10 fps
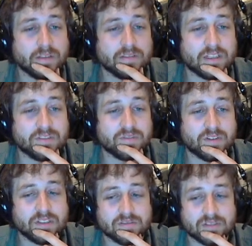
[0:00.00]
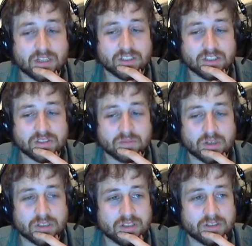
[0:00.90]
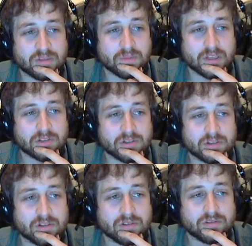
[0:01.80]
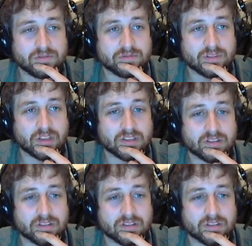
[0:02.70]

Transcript: That's fine. I just wanted to make sure. That's all.